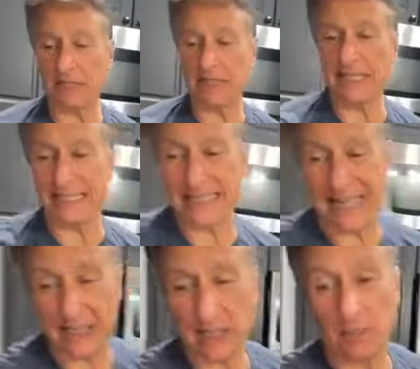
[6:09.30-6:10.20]
Christine
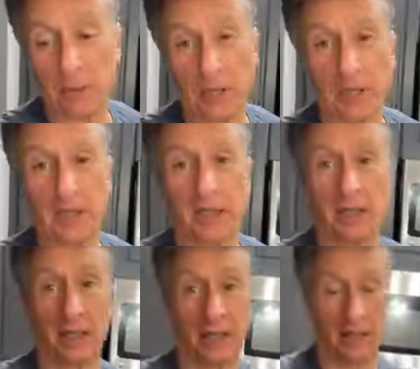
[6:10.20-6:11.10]
says to put a
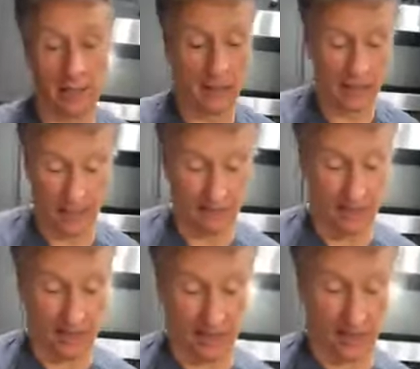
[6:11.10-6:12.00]
little
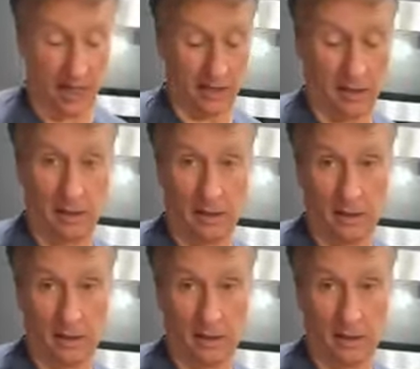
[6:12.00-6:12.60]
of this on.